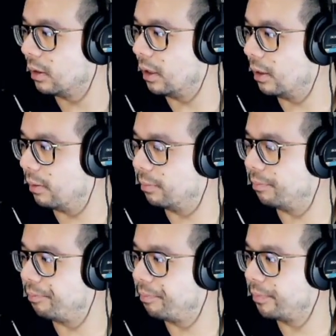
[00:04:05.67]

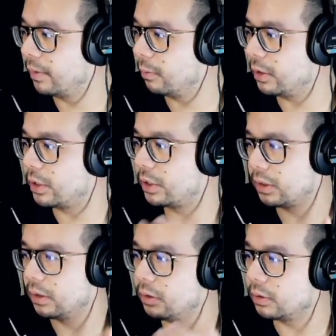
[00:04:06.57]
um,
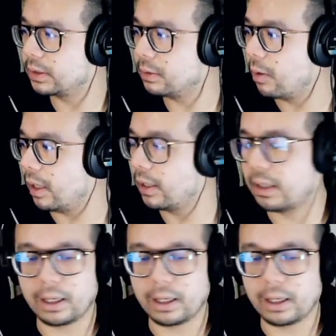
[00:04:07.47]
which you'll see why